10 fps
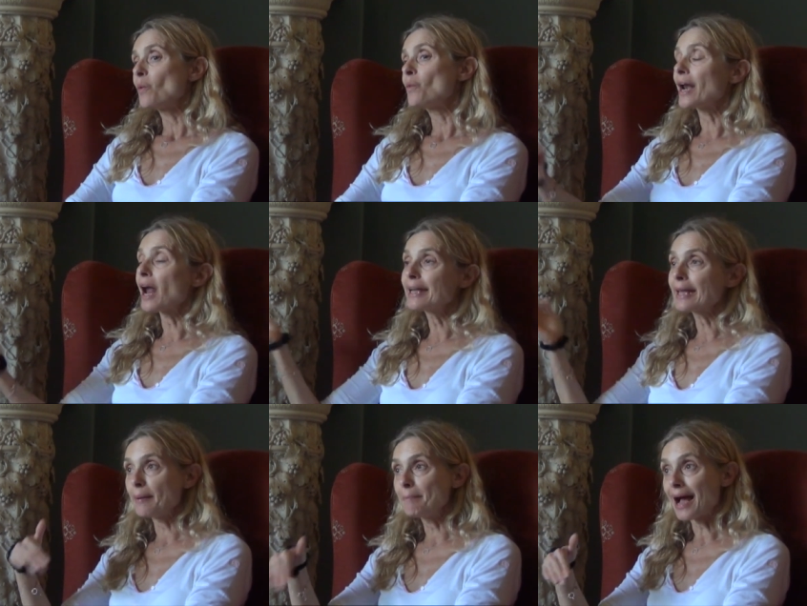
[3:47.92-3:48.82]
When I
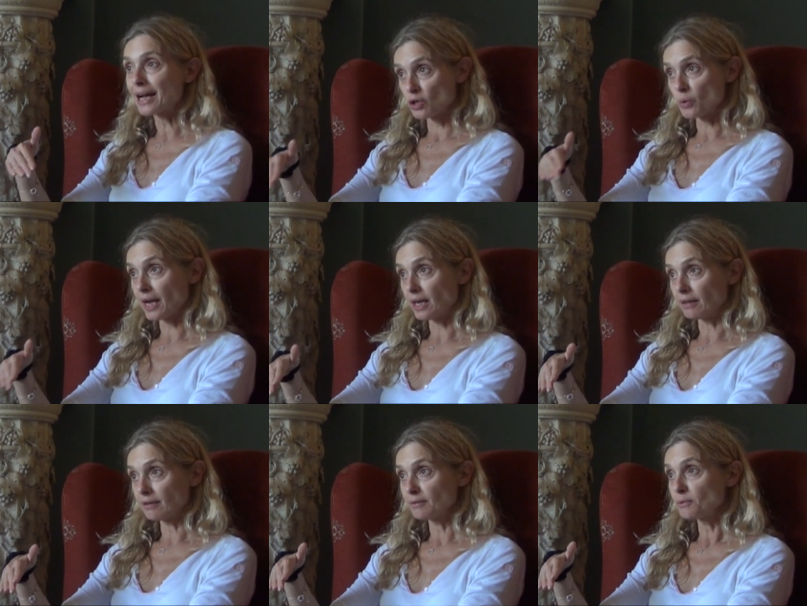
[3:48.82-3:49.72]
came back to
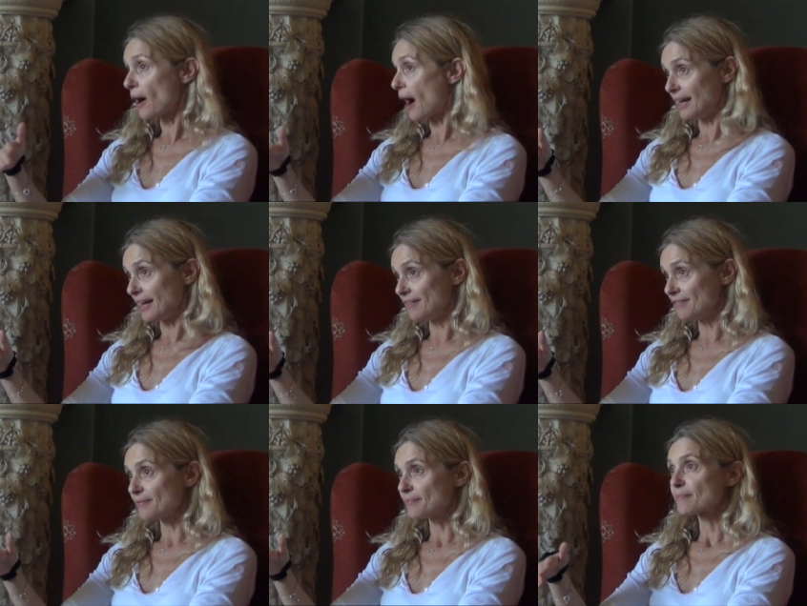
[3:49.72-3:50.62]
England, where I
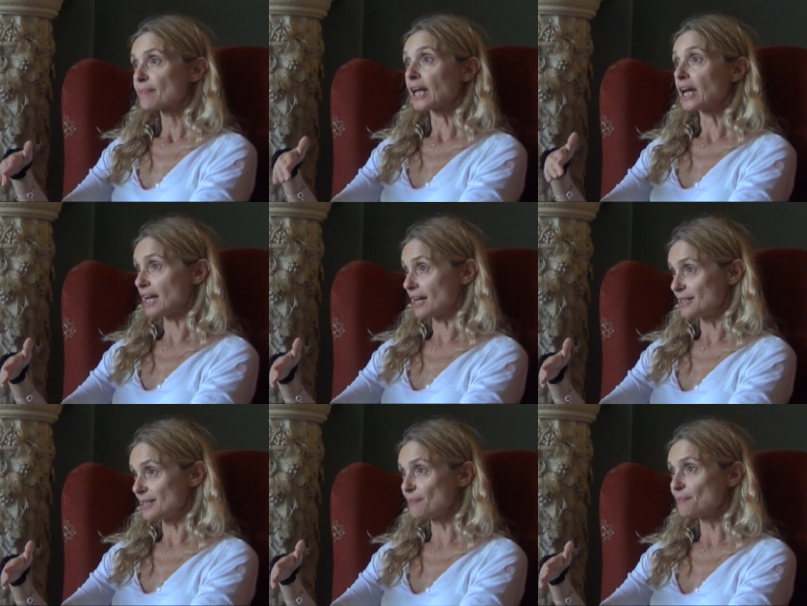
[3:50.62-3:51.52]
live, in
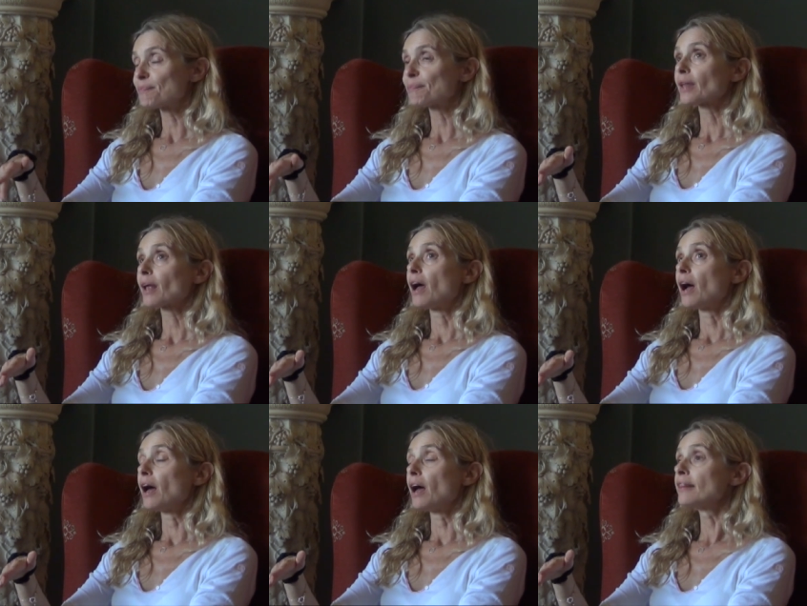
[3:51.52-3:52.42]
London,
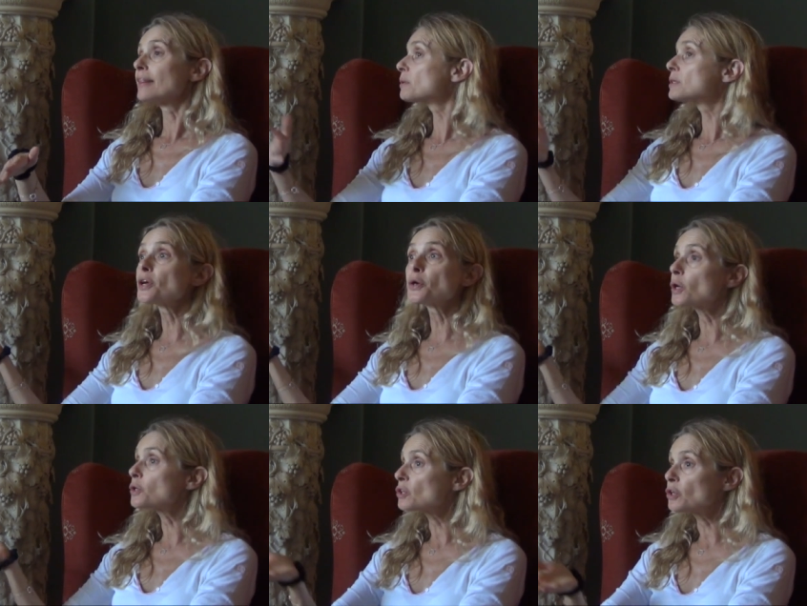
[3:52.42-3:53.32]
there was no
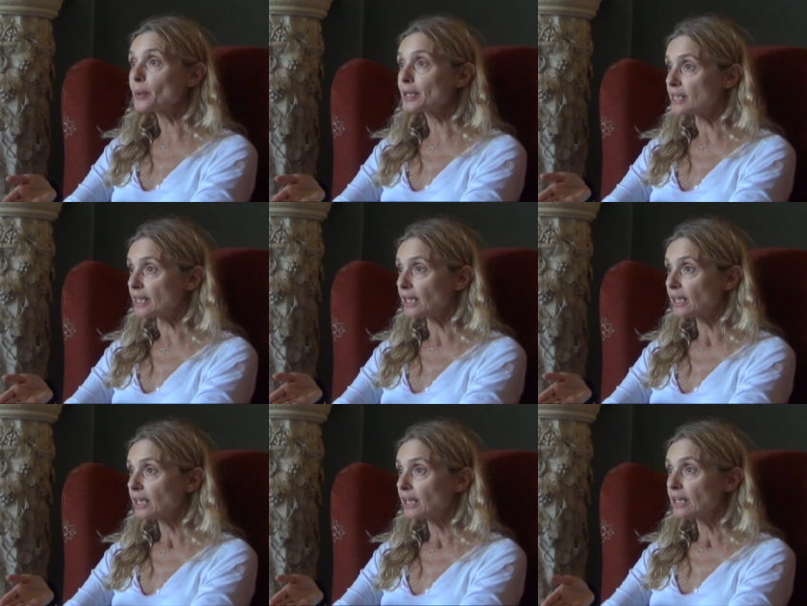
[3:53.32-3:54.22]
continuity.
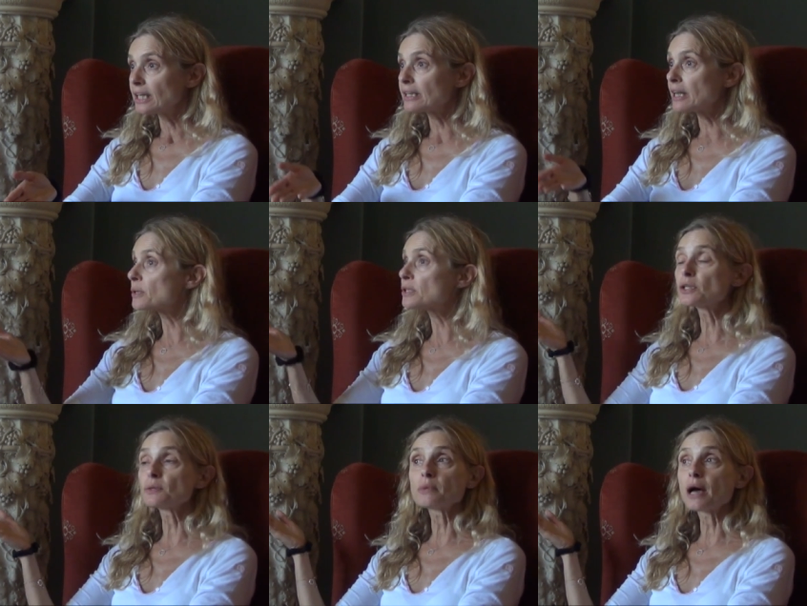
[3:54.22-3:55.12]
There was
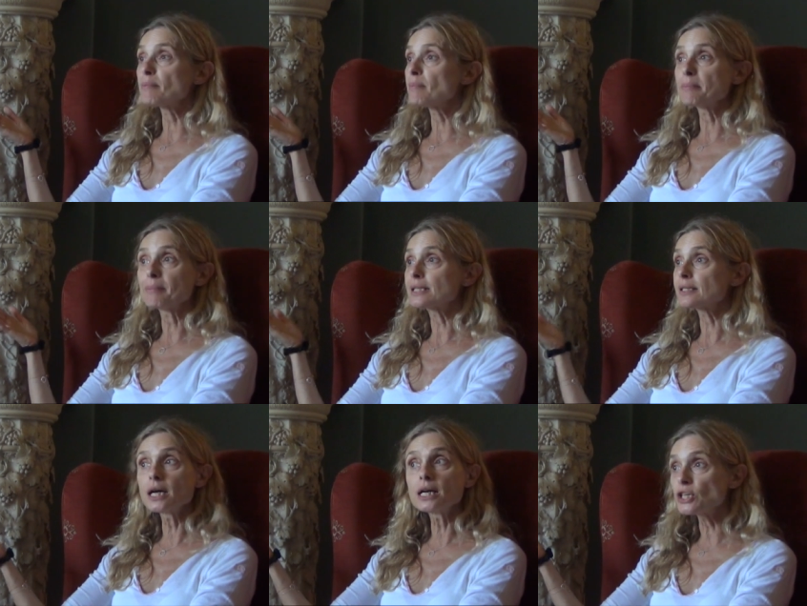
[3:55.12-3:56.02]
my
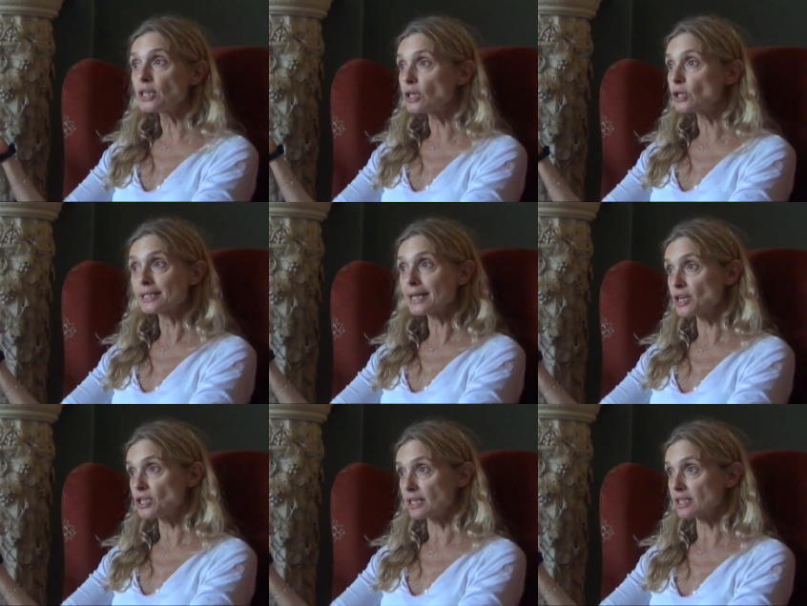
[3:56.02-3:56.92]
surgeon in Los
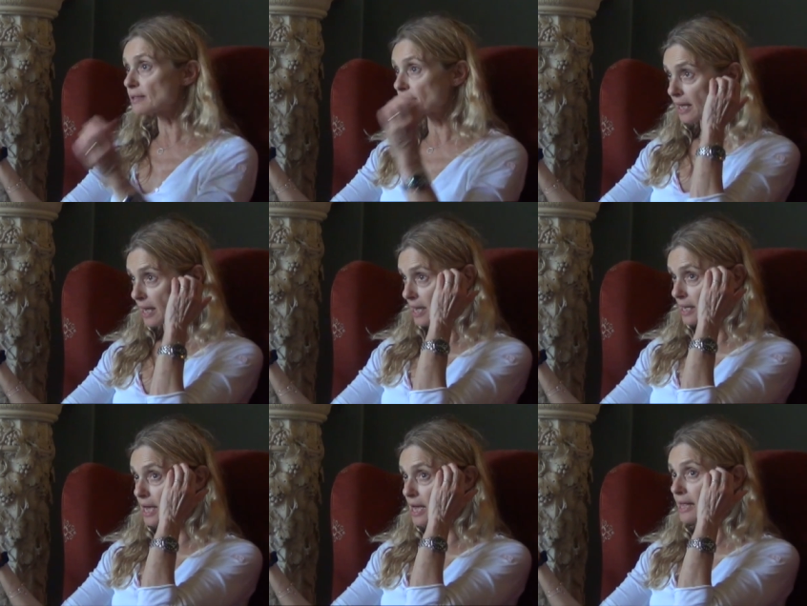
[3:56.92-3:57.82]
Angeles,
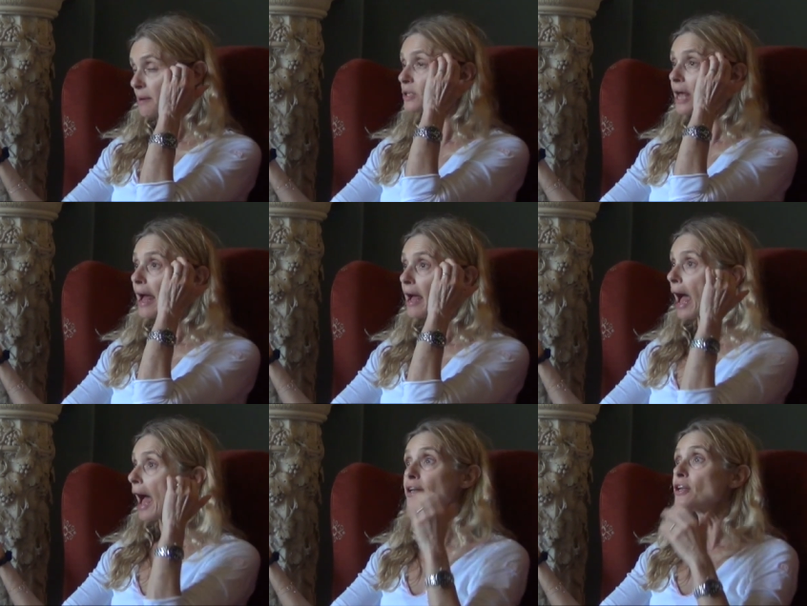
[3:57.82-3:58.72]

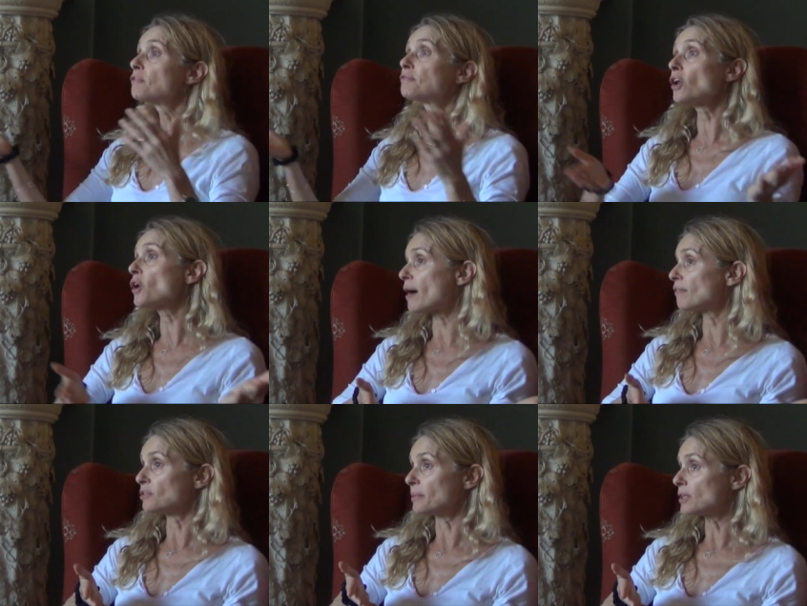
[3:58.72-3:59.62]
had no
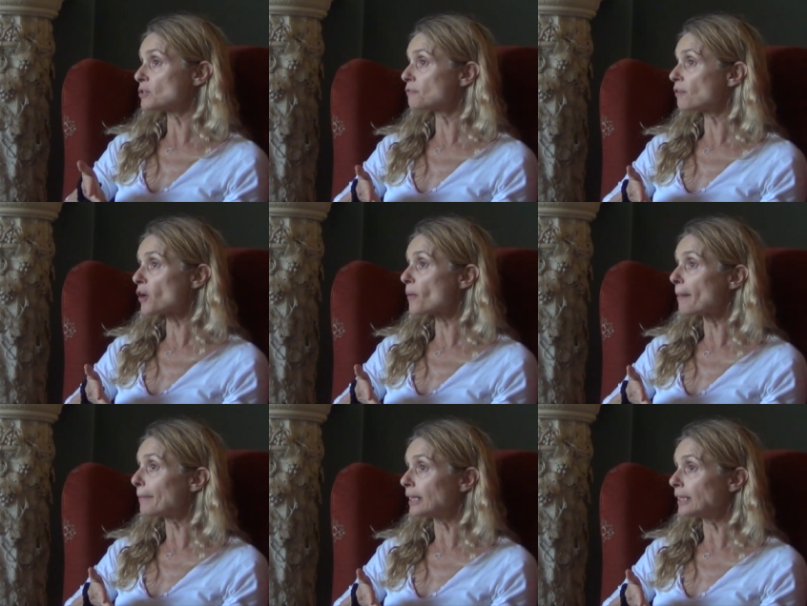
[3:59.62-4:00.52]
follow-up for me to follow up